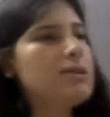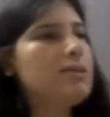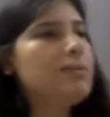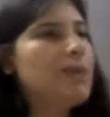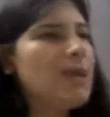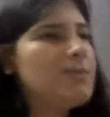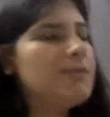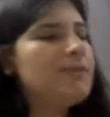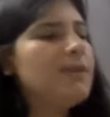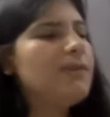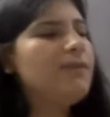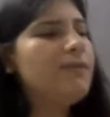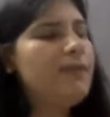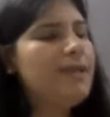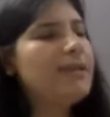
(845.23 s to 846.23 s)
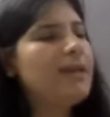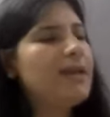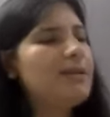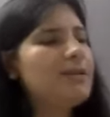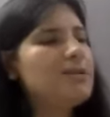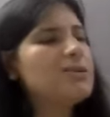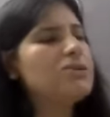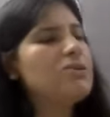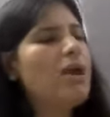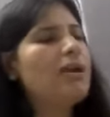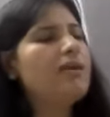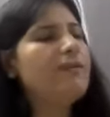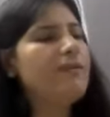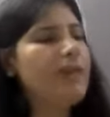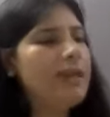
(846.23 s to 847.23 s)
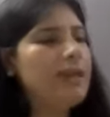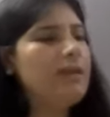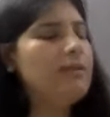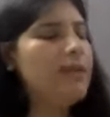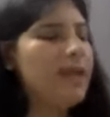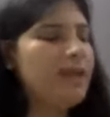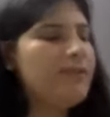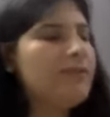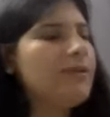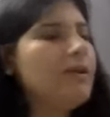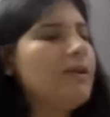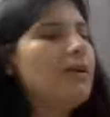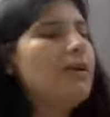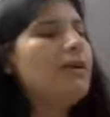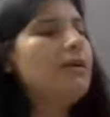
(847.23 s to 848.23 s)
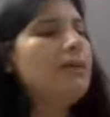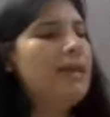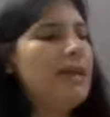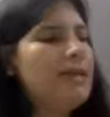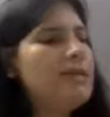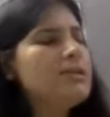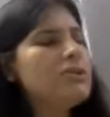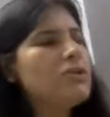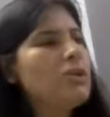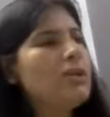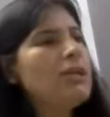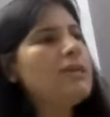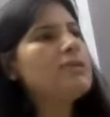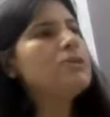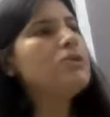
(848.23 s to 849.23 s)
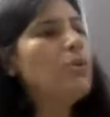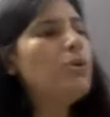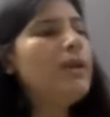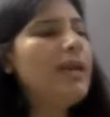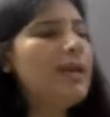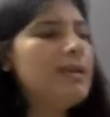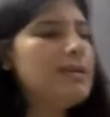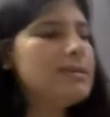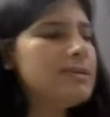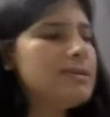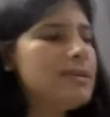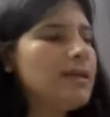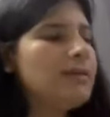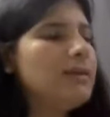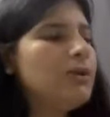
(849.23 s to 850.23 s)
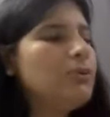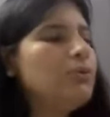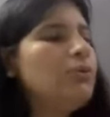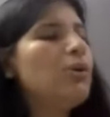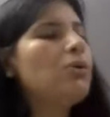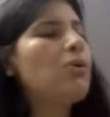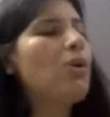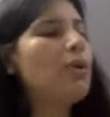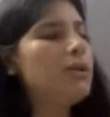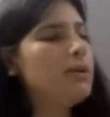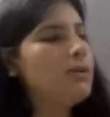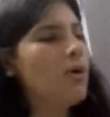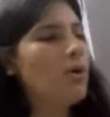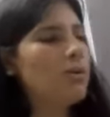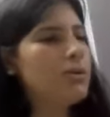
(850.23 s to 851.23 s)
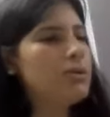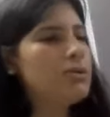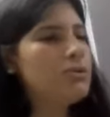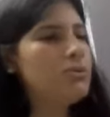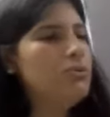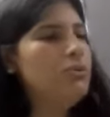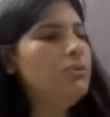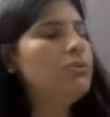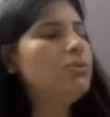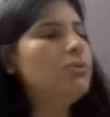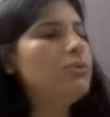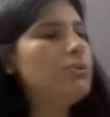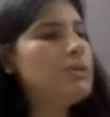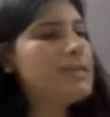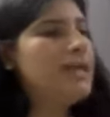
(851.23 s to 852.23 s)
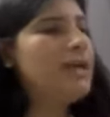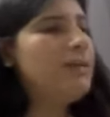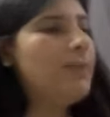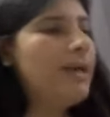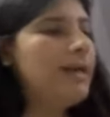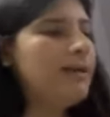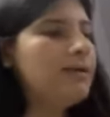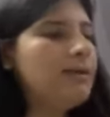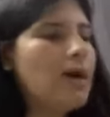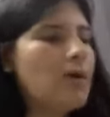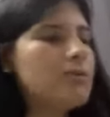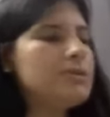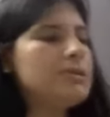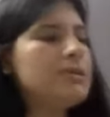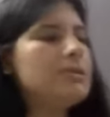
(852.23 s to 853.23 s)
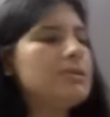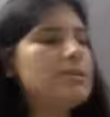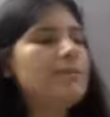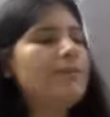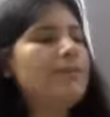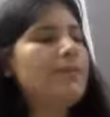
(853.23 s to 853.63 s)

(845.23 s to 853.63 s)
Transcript: Sometimes if they feel that it is not a very grave negligence or there is no negligence, then they do not call the doctors to State Medical Councils.